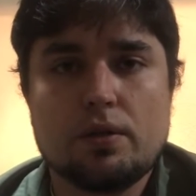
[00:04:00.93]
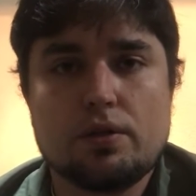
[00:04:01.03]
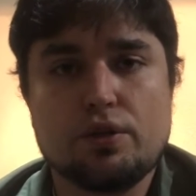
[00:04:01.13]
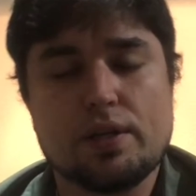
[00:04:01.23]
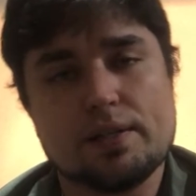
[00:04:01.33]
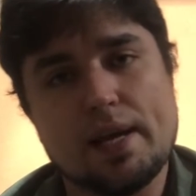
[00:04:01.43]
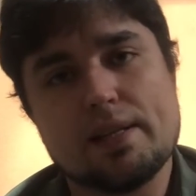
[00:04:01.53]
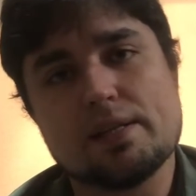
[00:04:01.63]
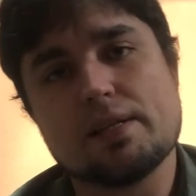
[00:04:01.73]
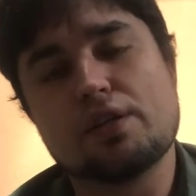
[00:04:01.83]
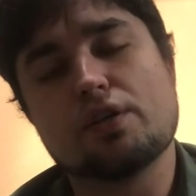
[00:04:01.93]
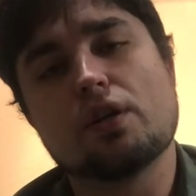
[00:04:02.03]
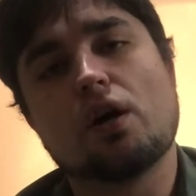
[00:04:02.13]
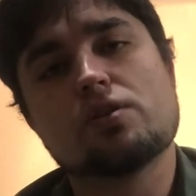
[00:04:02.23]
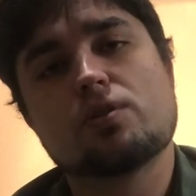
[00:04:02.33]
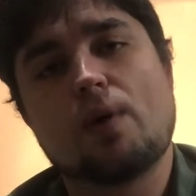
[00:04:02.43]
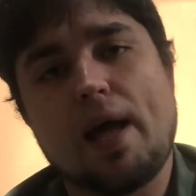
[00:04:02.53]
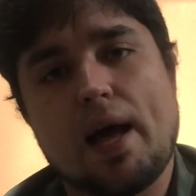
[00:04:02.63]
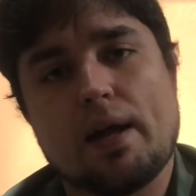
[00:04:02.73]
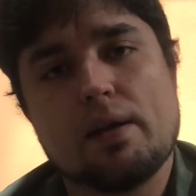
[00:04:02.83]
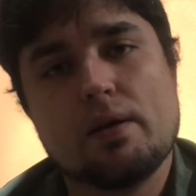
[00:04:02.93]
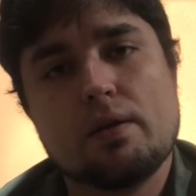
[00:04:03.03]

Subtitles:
you can take this and you can also add